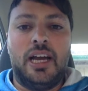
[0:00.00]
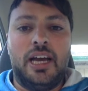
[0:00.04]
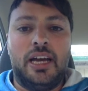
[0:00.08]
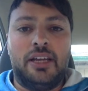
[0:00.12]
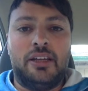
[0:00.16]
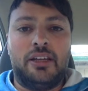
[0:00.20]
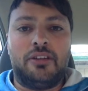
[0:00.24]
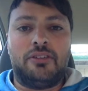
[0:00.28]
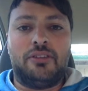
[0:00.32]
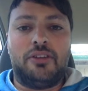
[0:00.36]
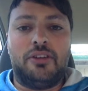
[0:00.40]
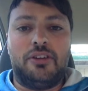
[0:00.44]

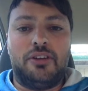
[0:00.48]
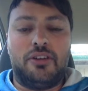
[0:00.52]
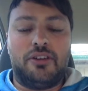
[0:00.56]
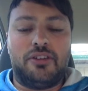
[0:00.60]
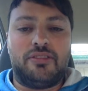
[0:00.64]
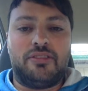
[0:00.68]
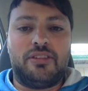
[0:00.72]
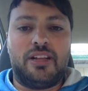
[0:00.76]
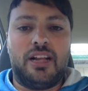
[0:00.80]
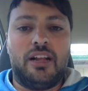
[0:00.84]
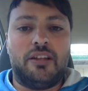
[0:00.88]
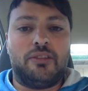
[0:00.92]
and not on
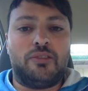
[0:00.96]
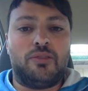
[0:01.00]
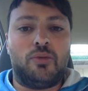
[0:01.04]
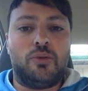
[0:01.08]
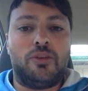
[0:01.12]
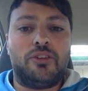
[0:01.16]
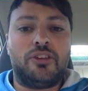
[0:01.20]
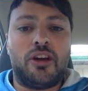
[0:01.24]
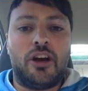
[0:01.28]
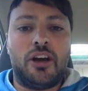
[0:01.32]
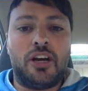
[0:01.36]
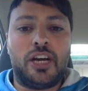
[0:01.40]
yourself. So
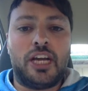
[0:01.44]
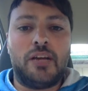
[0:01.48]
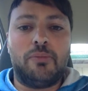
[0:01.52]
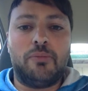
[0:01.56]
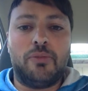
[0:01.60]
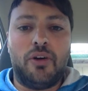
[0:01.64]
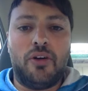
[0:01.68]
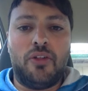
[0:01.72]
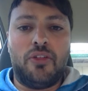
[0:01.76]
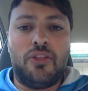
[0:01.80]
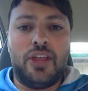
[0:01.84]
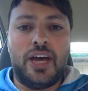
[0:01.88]
we're talking
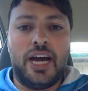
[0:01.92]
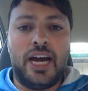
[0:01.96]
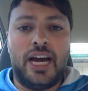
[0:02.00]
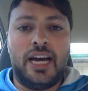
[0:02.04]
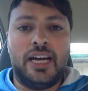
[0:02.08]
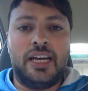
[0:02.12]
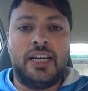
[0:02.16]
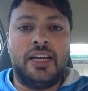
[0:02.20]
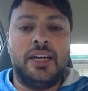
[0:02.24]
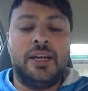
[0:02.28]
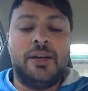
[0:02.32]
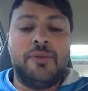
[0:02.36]
about
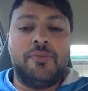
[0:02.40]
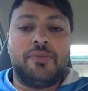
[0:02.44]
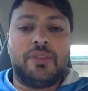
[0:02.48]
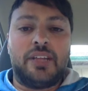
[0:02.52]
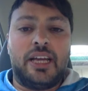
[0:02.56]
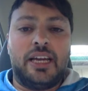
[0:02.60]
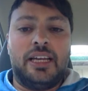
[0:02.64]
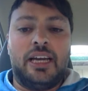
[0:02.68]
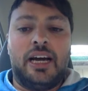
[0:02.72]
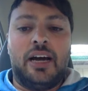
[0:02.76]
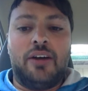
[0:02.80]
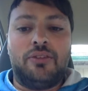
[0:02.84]
that
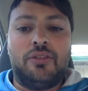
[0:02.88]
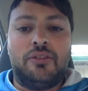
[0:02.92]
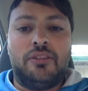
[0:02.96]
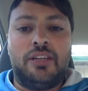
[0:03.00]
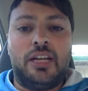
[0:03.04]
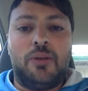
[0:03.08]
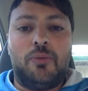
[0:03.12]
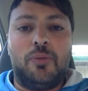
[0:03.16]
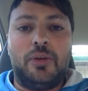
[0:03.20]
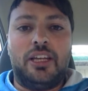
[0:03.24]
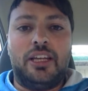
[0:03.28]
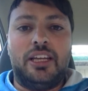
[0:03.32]
and how to
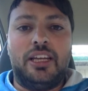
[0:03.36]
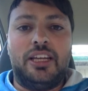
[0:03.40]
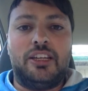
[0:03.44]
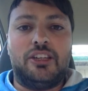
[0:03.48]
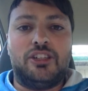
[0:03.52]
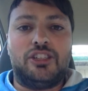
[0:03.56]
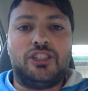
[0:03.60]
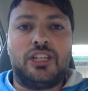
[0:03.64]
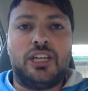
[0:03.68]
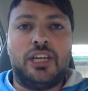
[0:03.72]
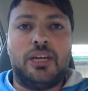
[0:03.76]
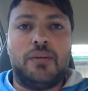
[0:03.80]
deal with
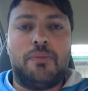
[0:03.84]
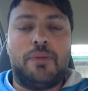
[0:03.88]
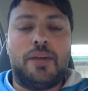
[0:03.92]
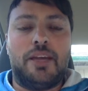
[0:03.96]
leadership.